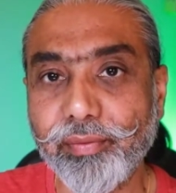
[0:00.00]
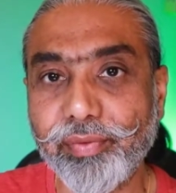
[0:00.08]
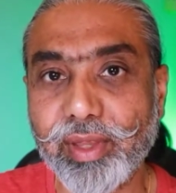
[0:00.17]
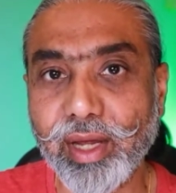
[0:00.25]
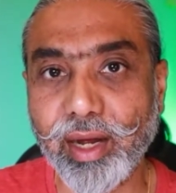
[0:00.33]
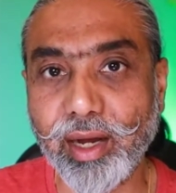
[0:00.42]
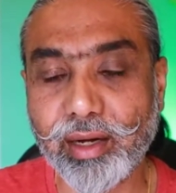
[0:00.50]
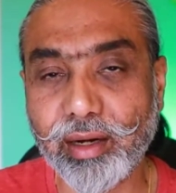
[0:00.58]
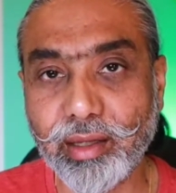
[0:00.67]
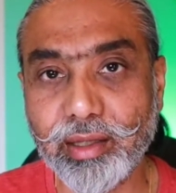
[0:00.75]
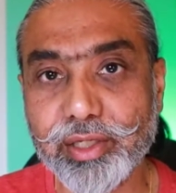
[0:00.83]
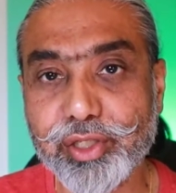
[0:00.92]
the
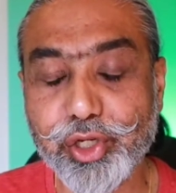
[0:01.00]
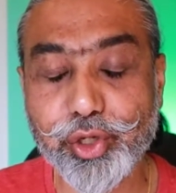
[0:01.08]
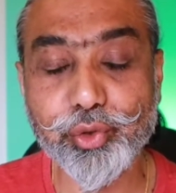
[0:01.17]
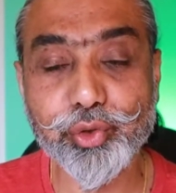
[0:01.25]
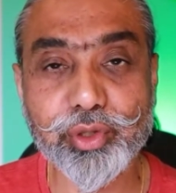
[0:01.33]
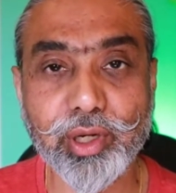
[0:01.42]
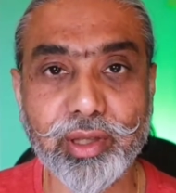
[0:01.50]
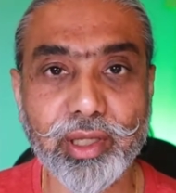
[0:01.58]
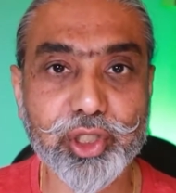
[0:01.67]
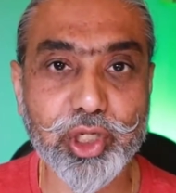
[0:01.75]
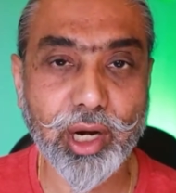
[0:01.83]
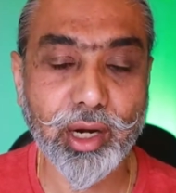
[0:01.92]
colors used in the
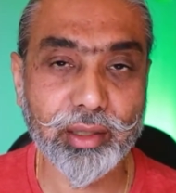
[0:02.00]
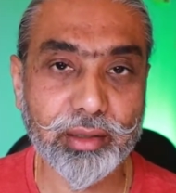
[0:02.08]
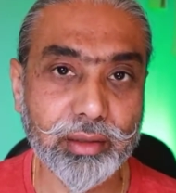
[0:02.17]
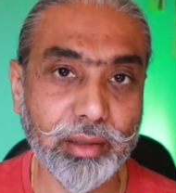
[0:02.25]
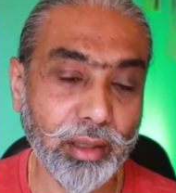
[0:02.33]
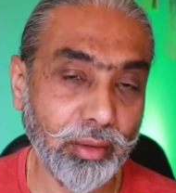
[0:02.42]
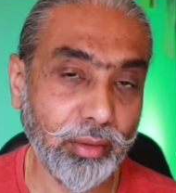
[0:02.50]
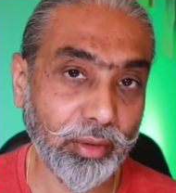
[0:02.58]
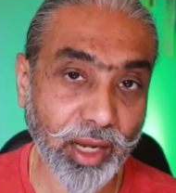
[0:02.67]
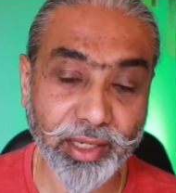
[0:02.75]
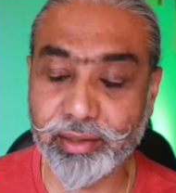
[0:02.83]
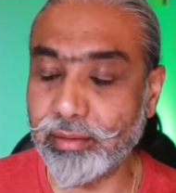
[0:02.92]
chart uh,
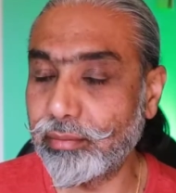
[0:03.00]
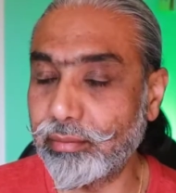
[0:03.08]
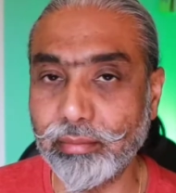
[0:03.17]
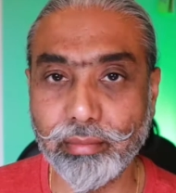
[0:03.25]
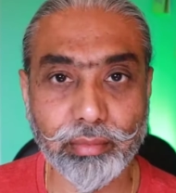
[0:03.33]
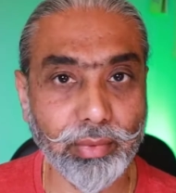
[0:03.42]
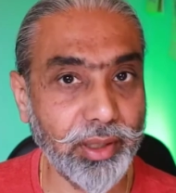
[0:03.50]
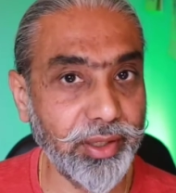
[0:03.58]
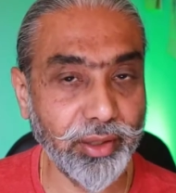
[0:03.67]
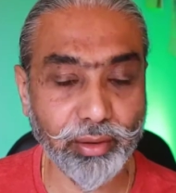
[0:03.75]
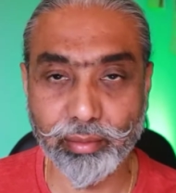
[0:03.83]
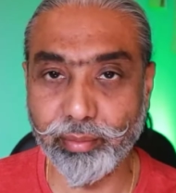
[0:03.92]
line uh,
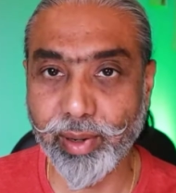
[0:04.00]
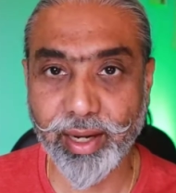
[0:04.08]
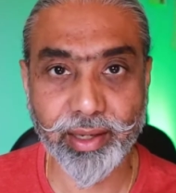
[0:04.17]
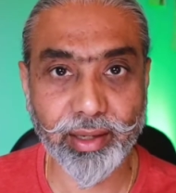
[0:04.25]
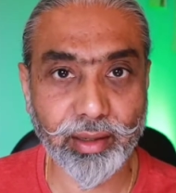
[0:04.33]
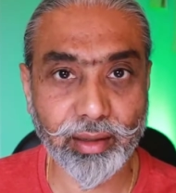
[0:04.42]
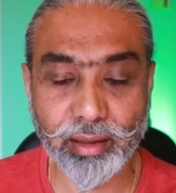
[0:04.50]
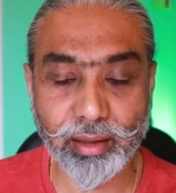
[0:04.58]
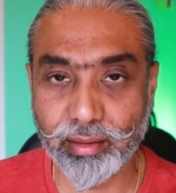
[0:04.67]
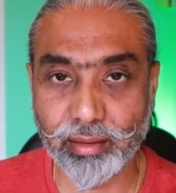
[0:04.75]
you know by uh,